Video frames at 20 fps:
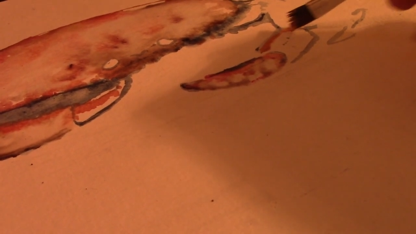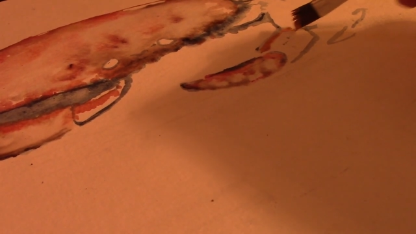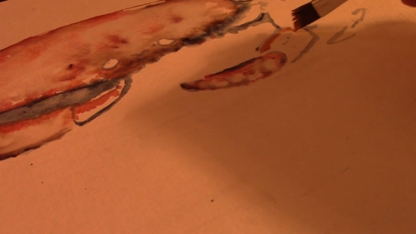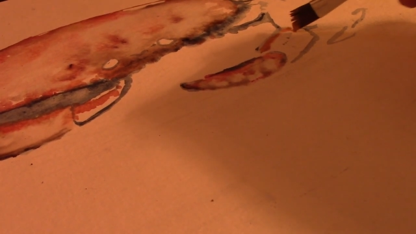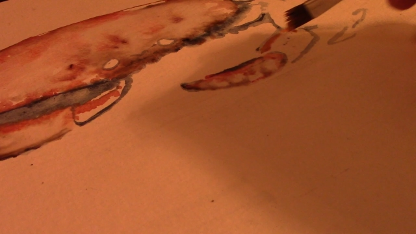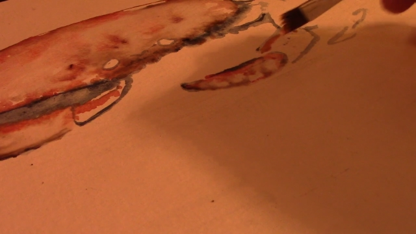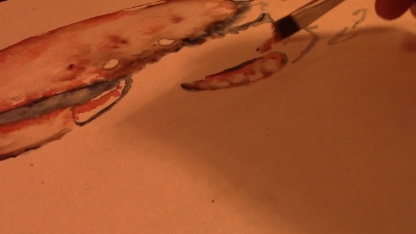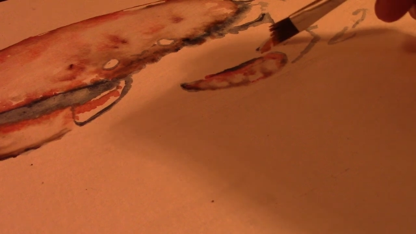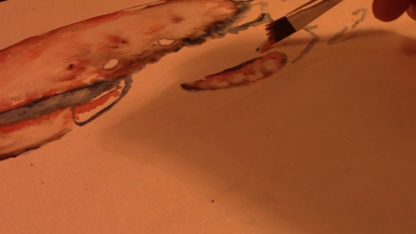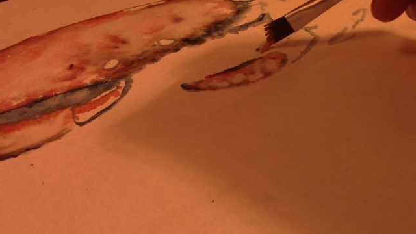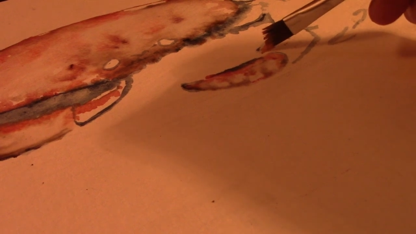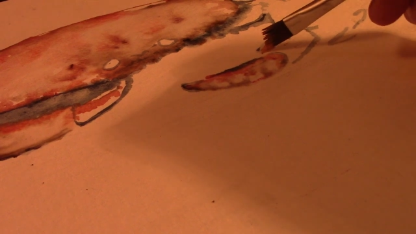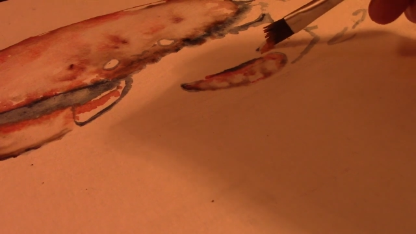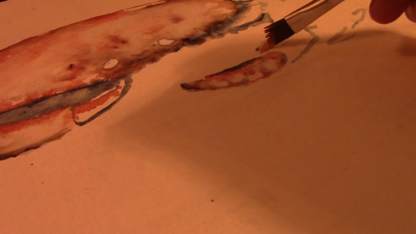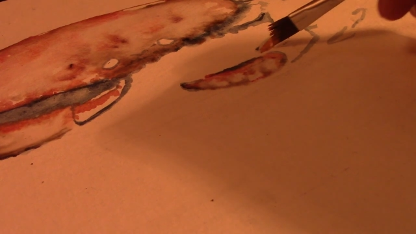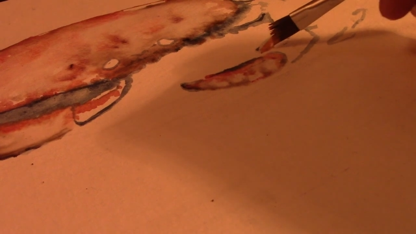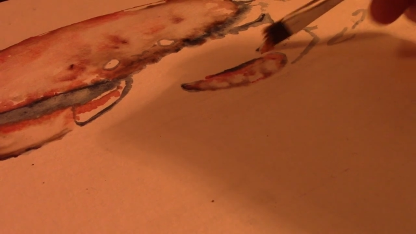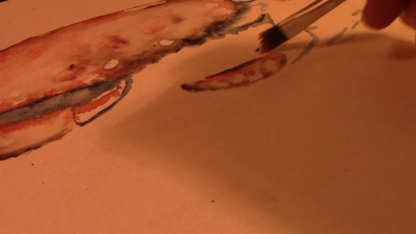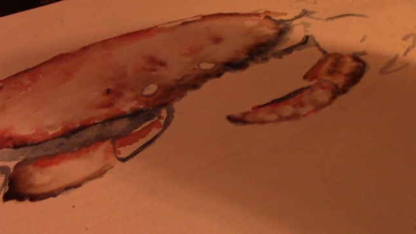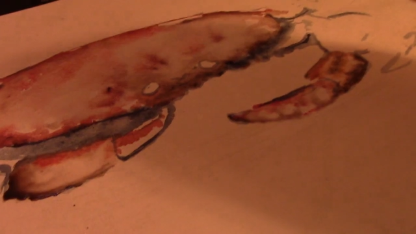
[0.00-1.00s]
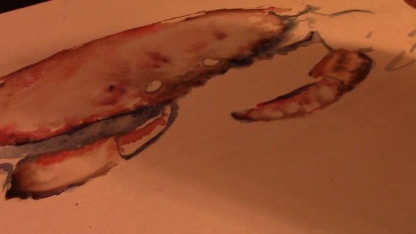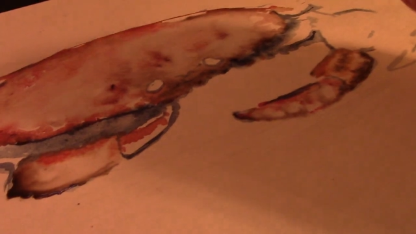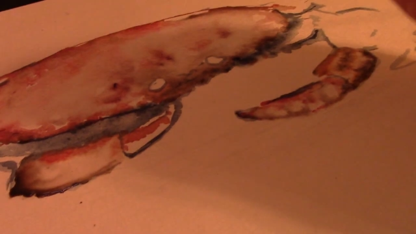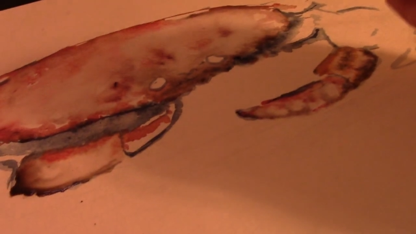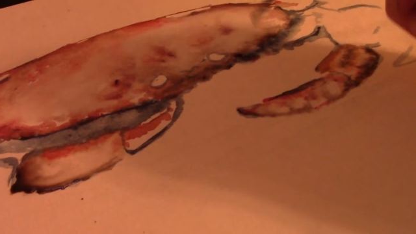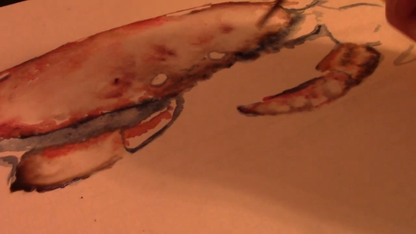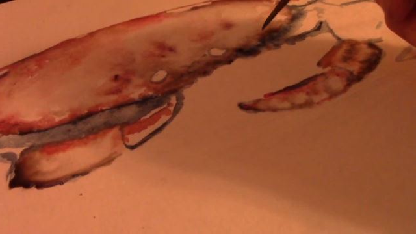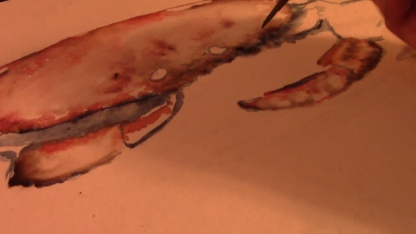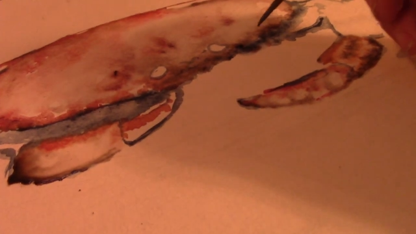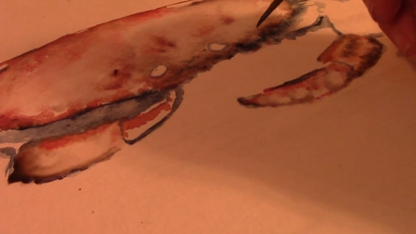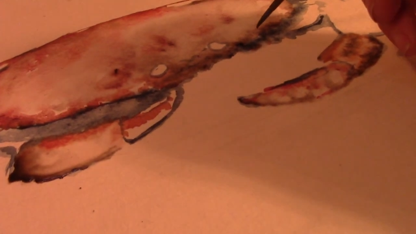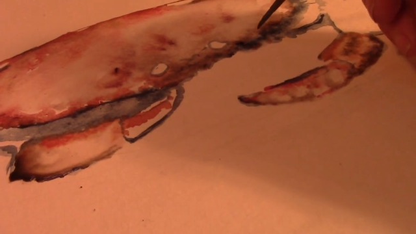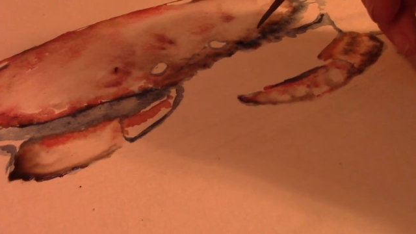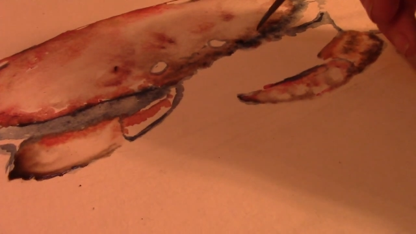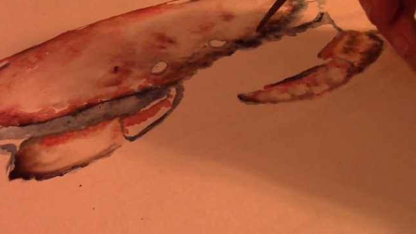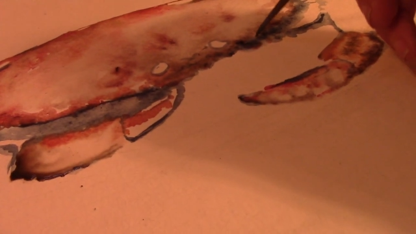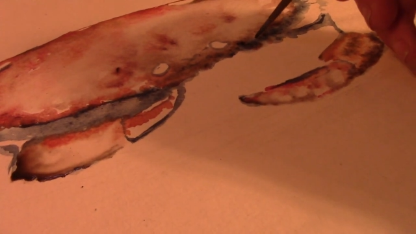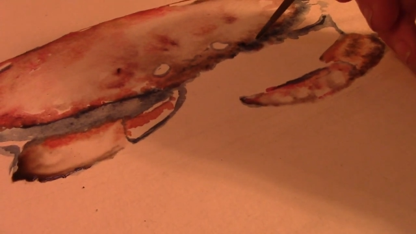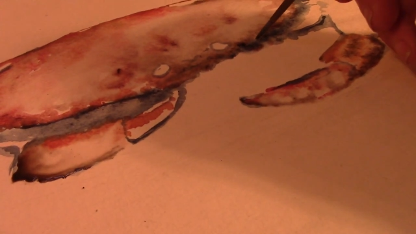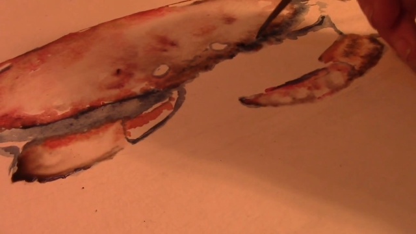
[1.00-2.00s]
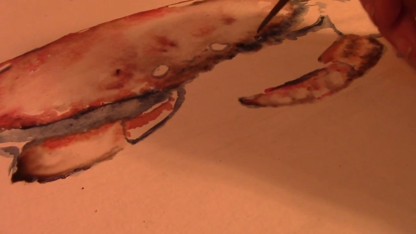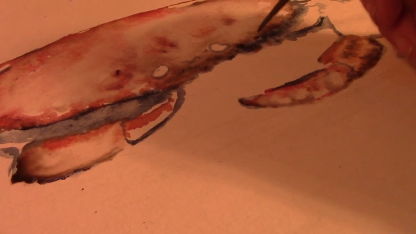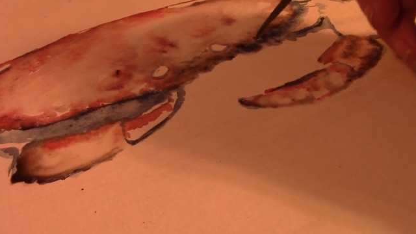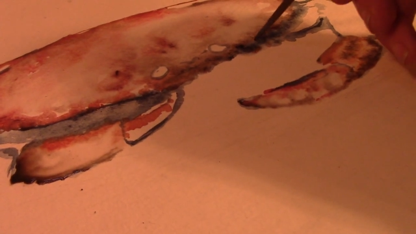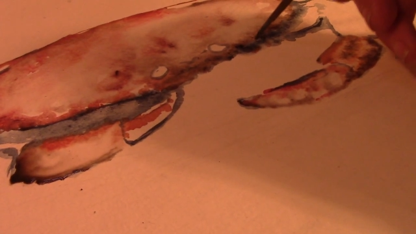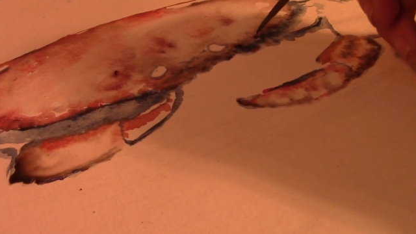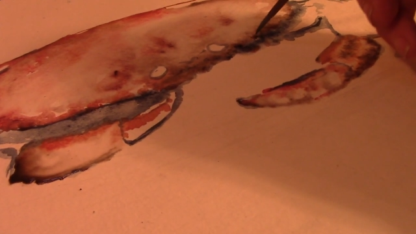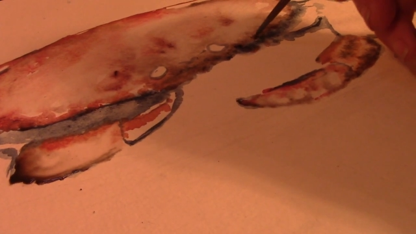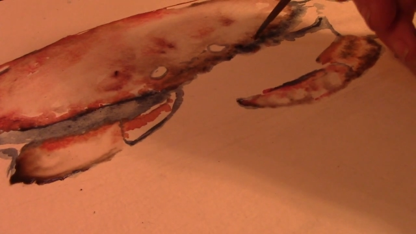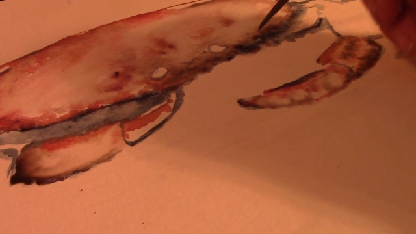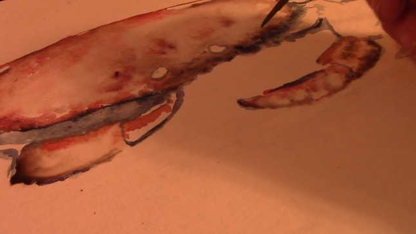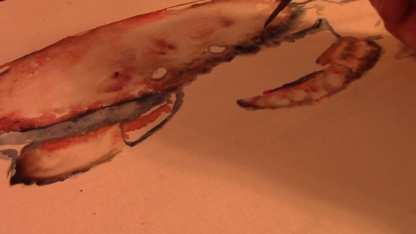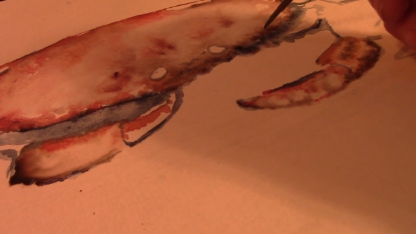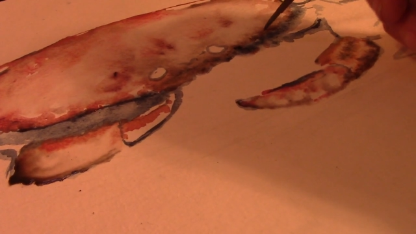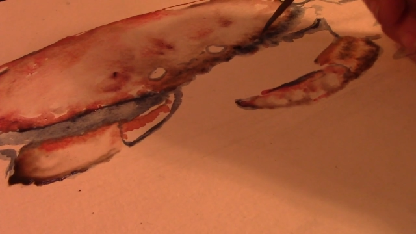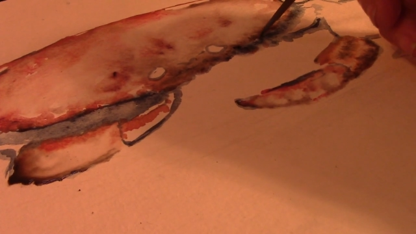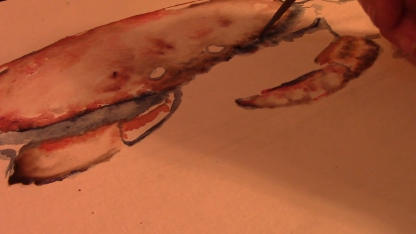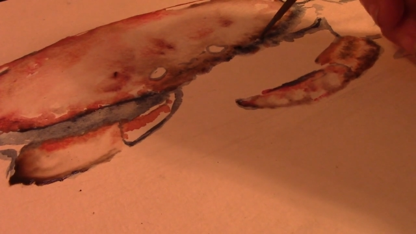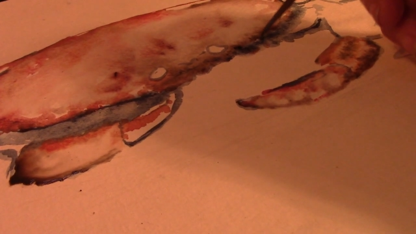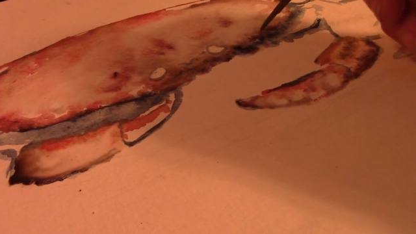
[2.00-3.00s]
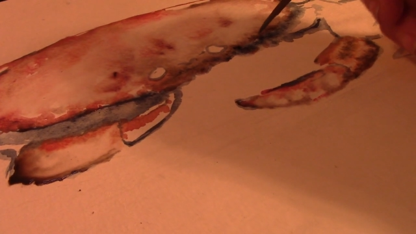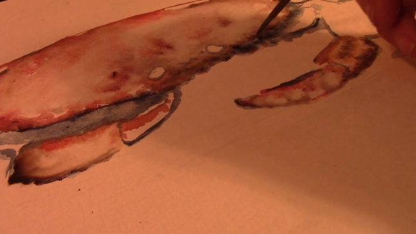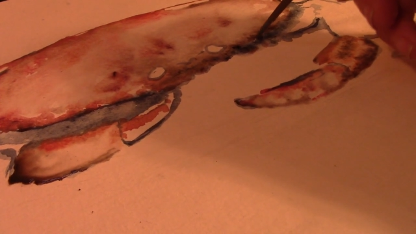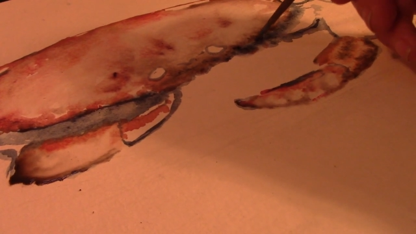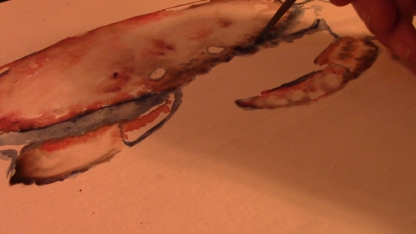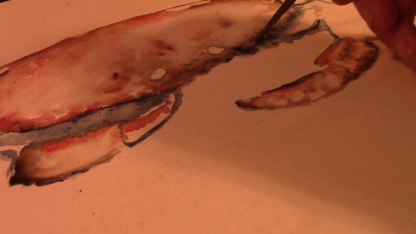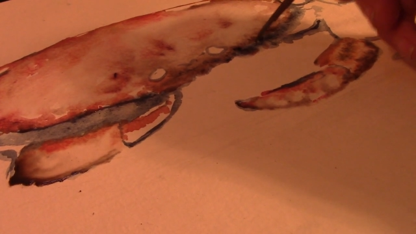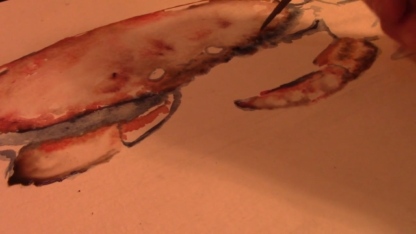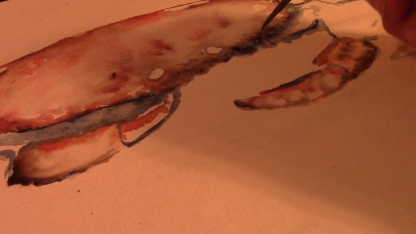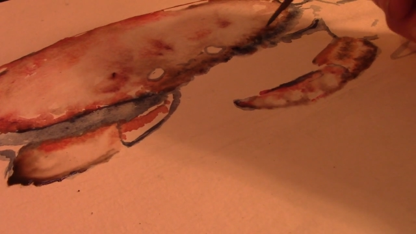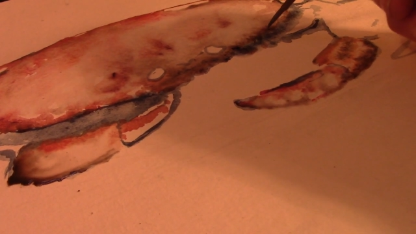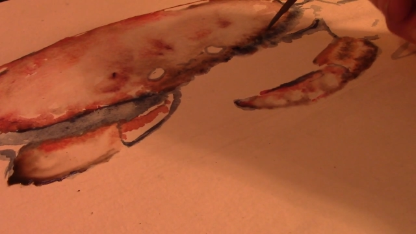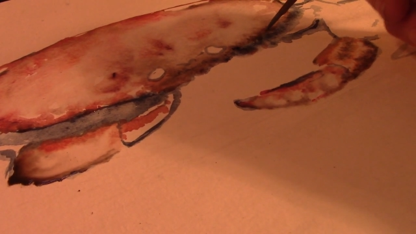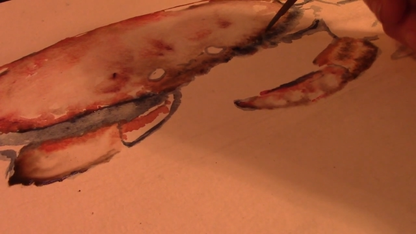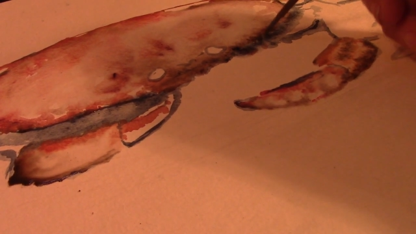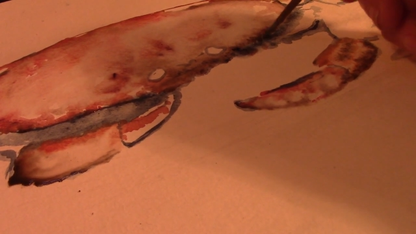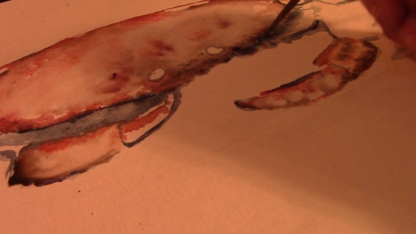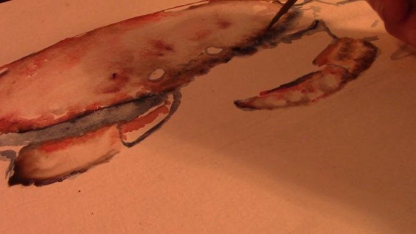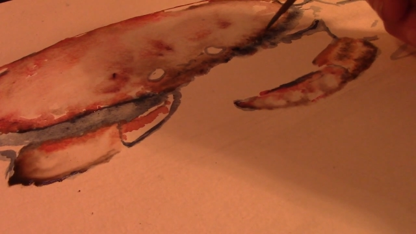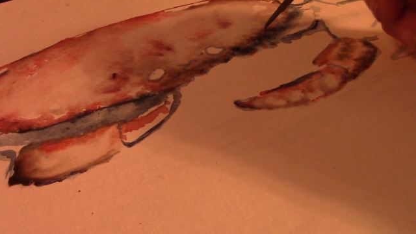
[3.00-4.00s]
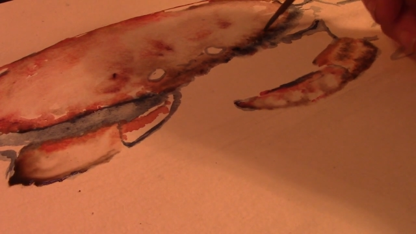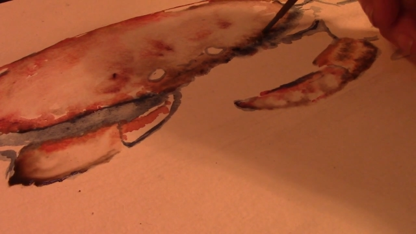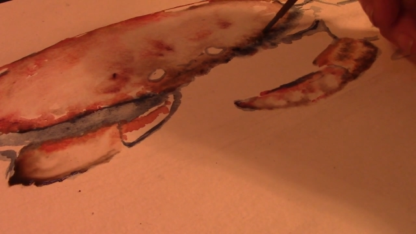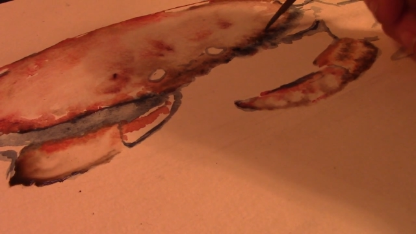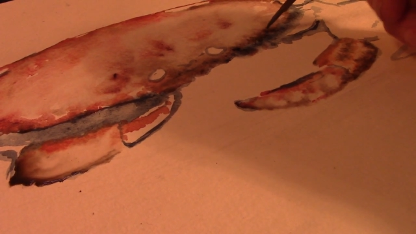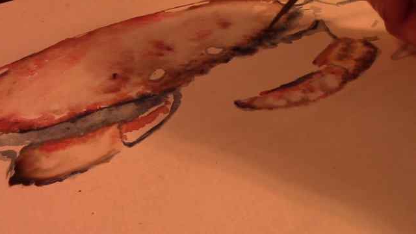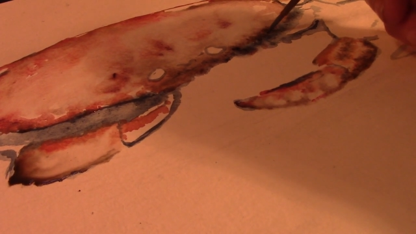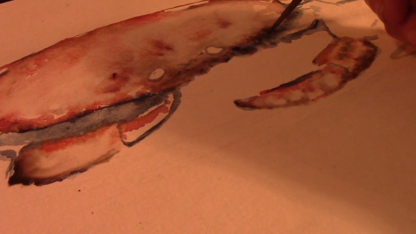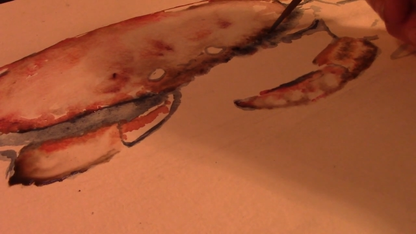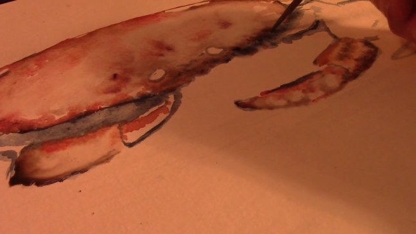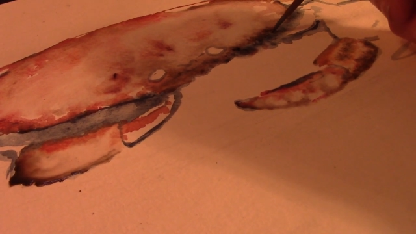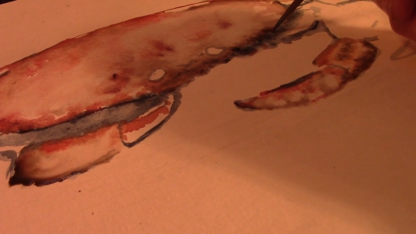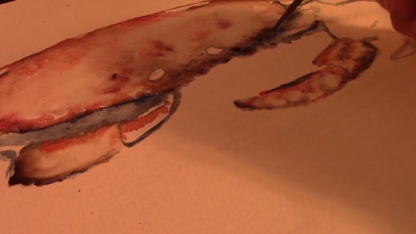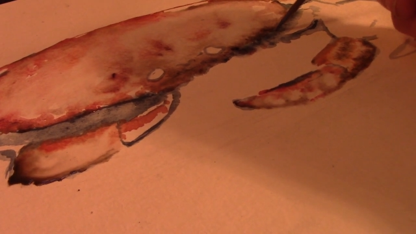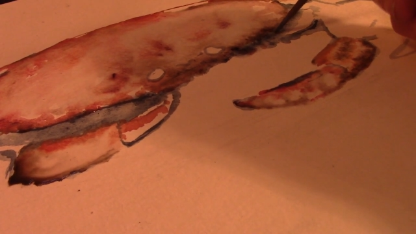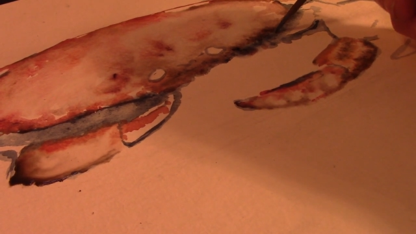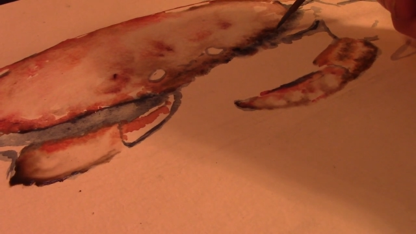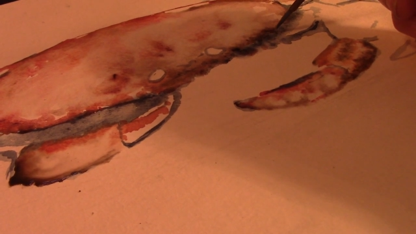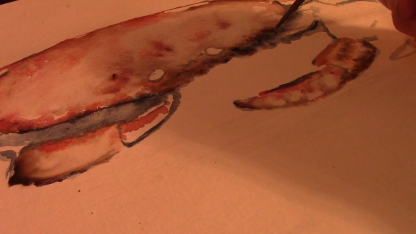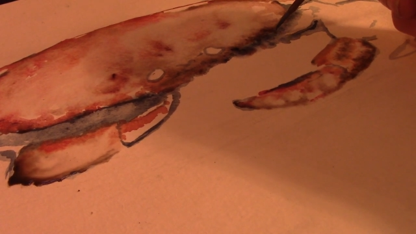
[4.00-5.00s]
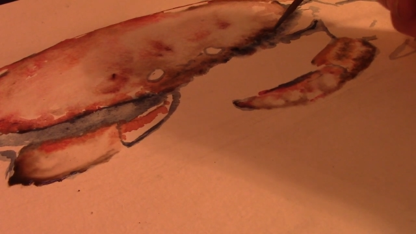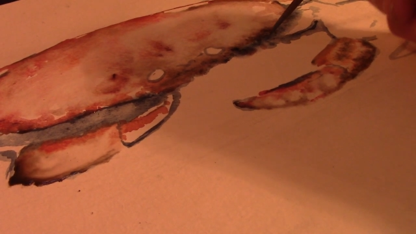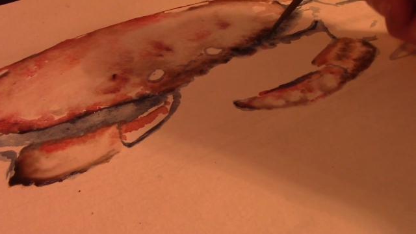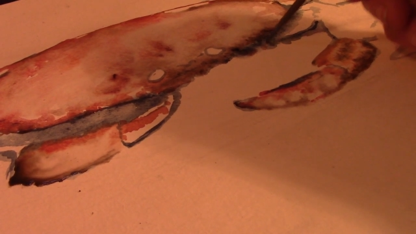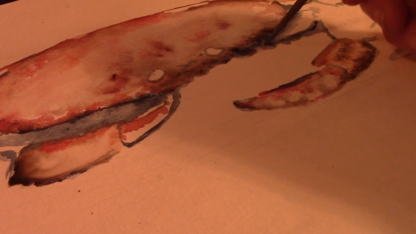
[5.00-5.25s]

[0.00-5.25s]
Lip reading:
(no speaker visible)